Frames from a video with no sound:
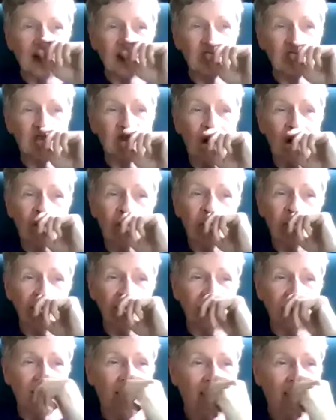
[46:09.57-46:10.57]

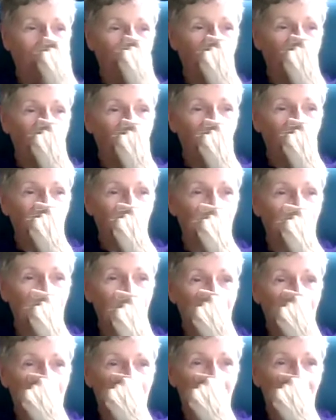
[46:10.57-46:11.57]
stubborn and
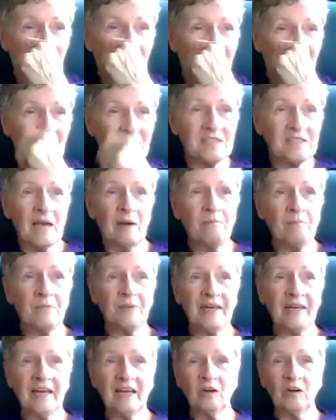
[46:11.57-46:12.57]

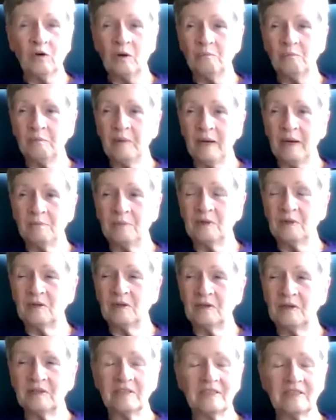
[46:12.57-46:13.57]
accepting when
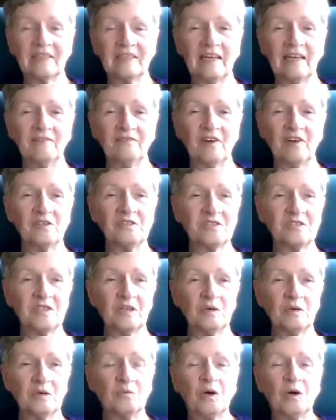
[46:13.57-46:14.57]
people give us
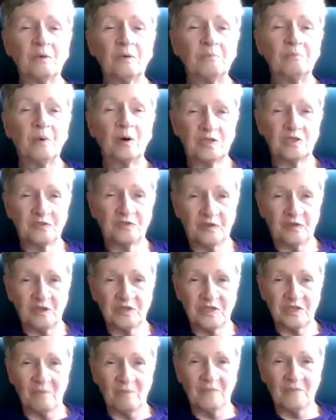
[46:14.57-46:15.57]
workbooks
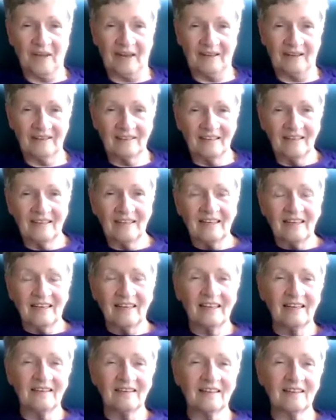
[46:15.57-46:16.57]
for something.
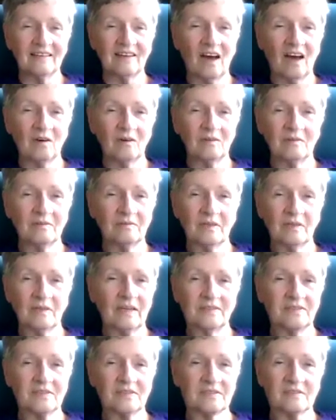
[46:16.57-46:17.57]
You know,
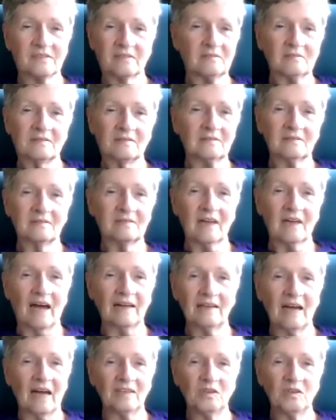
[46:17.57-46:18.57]
it's
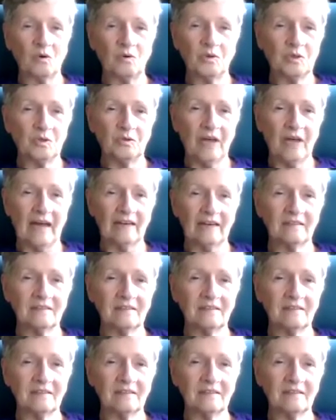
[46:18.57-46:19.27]
I don't do that.